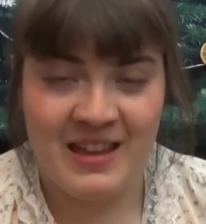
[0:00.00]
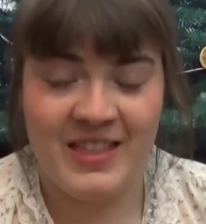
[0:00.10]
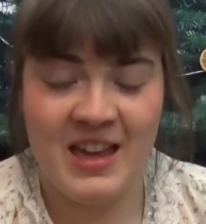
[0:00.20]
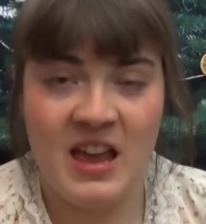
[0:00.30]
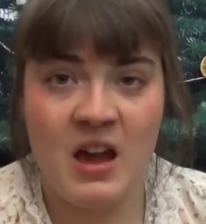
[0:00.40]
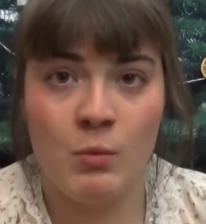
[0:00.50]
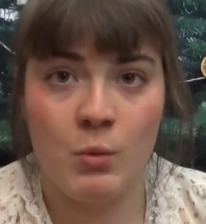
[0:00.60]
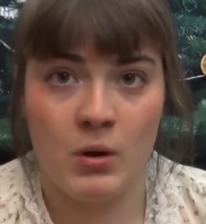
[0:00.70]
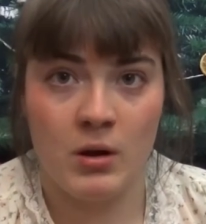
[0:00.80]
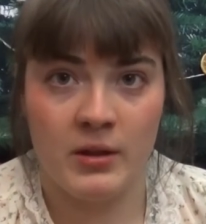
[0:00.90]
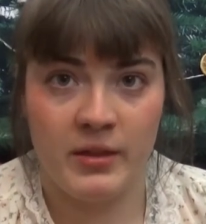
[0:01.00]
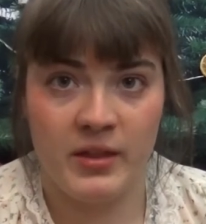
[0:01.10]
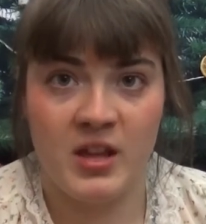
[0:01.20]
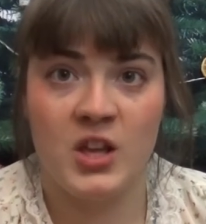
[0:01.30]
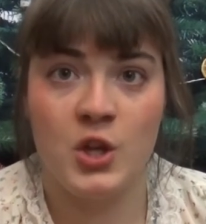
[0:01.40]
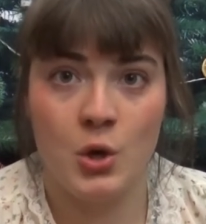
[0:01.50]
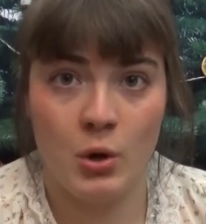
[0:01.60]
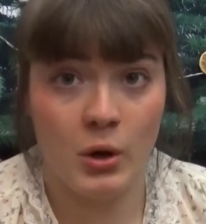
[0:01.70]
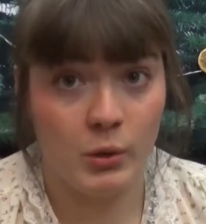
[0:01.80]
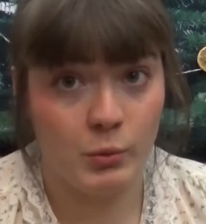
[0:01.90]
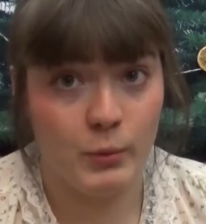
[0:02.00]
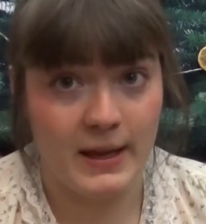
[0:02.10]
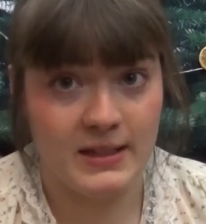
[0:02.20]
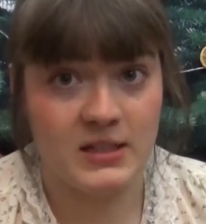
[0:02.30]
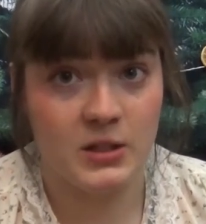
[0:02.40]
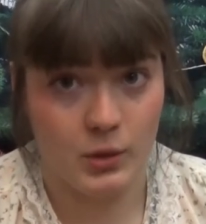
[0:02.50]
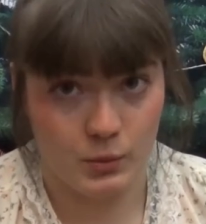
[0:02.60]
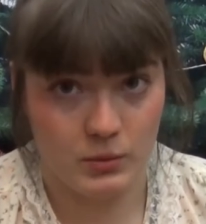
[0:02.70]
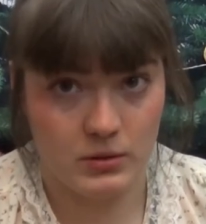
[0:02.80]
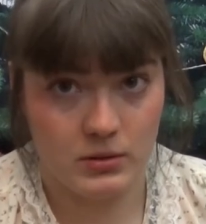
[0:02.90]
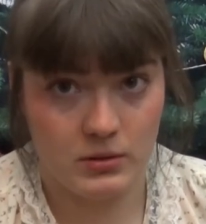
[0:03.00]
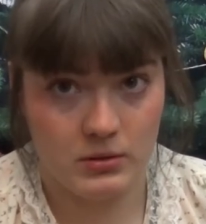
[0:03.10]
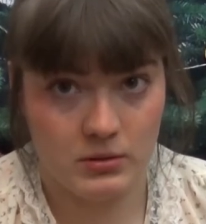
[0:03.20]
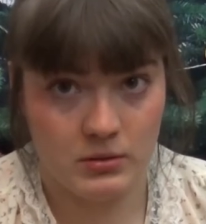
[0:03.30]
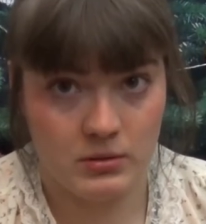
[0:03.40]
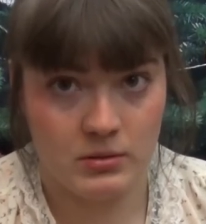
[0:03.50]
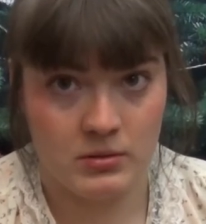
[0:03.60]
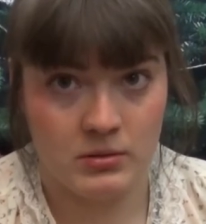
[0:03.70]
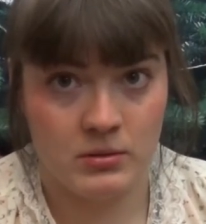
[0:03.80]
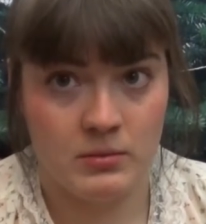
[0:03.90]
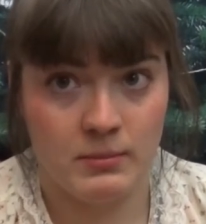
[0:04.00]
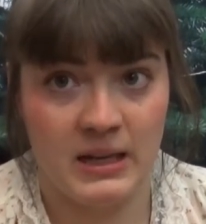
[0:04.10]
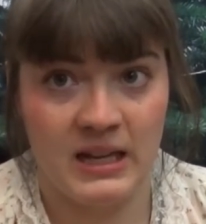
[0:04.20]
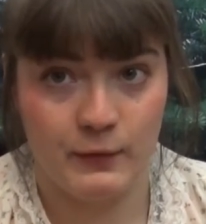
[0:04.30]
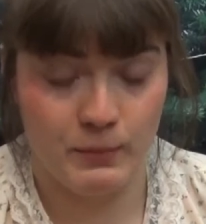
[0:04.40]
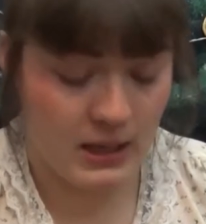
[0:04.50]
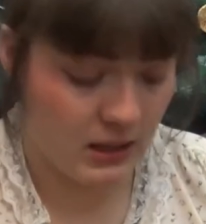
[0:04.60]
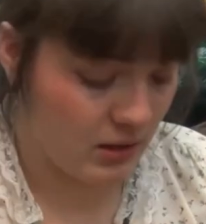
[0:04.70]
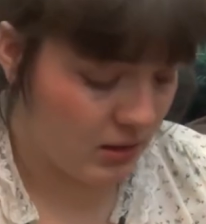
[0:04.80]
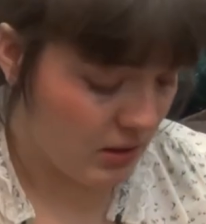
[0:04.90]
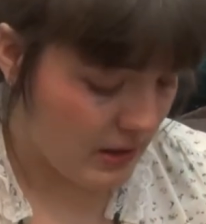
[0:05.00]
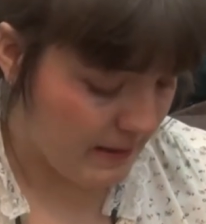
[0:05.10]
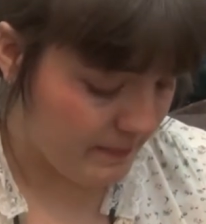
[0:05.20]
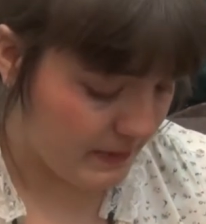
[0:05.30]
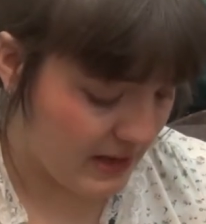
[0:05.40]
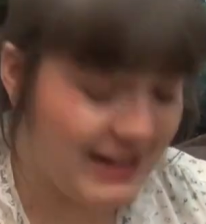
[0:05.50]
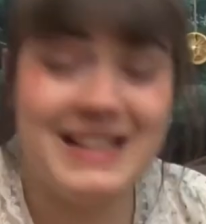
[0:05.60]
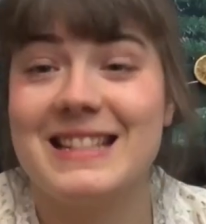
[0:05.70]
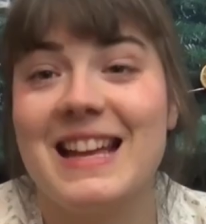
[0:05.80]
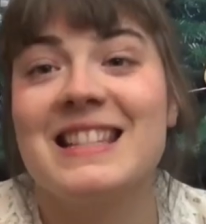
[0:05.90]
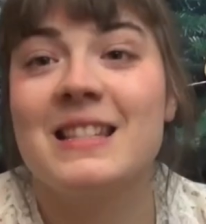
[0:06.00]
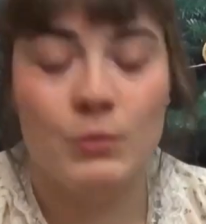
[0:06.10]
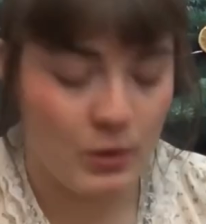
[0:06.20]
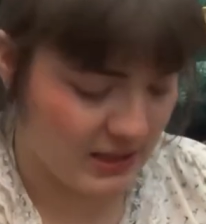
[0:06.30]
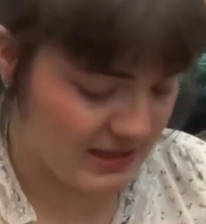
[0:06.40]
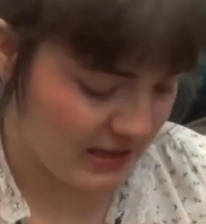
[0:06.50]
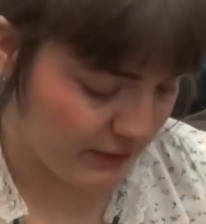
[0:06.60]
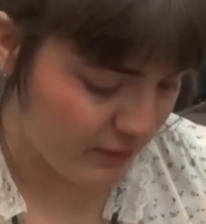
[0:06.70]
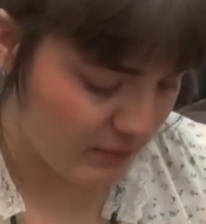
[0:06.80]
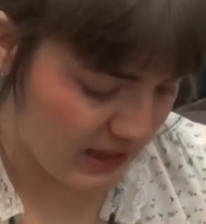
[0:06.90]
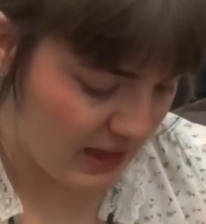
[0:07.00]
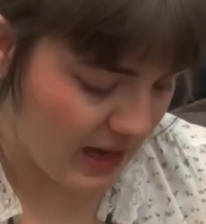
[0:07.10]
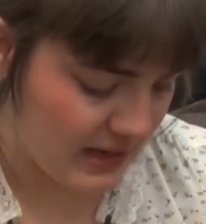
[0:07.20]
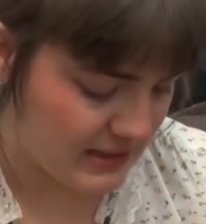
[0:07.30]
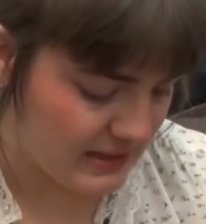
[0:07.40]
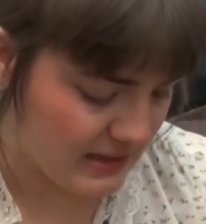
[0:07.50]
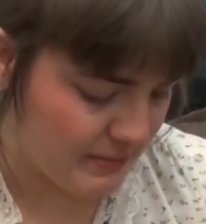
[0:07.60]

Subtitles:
they are worth your own weight in gold. Believe me. At least that's what it's like for me. And